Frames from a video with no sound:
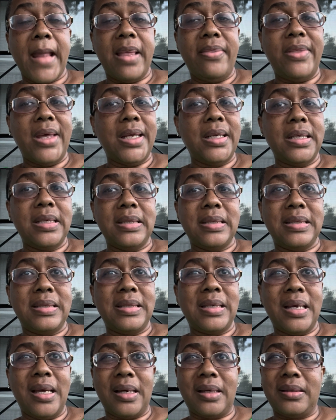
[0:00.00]
they didn't
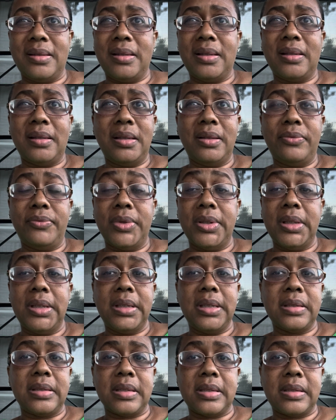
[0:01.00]
technically really
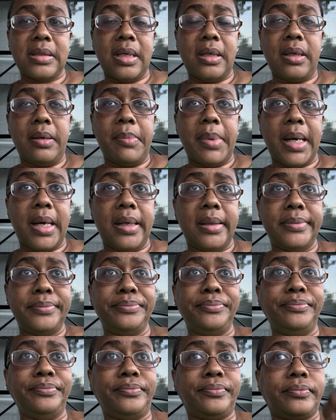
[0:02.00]
get to say goodbye.
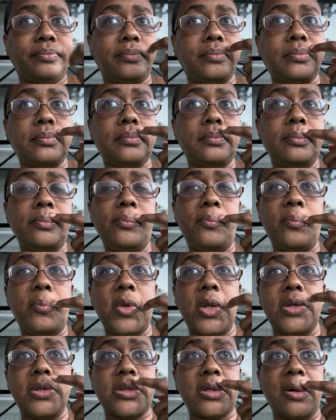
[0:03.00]

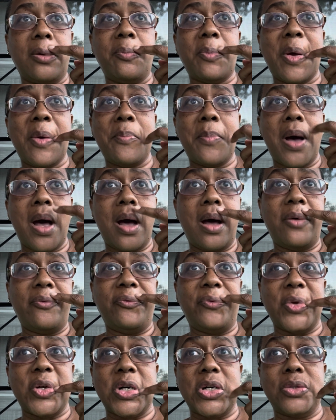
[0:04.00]
So my
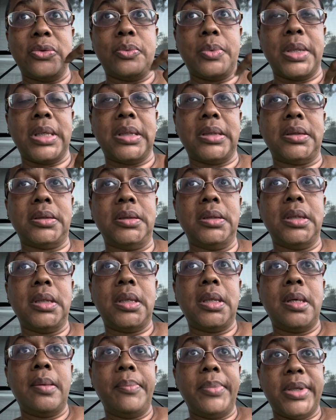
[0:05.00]
mom felt, well,
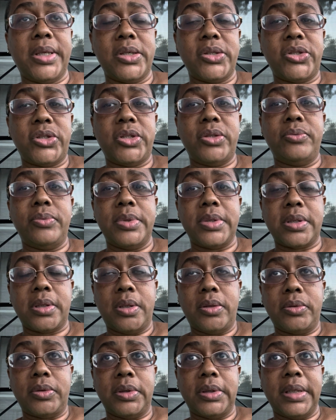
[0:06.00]
because she was
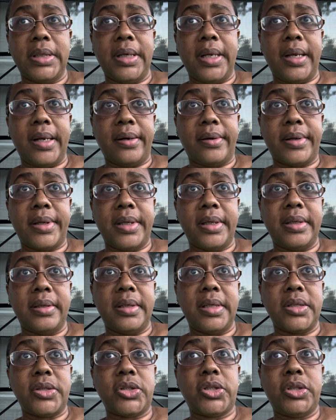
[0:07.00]
local in the area,
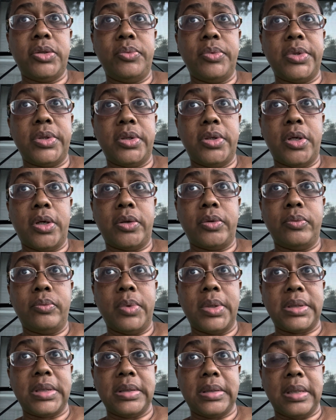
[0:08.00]
that she would know
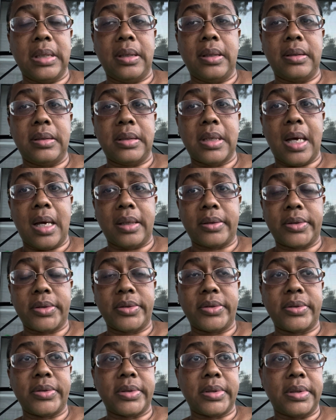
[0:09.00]
what to tell the
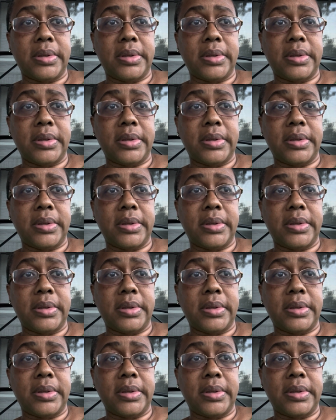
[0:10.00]
doctors and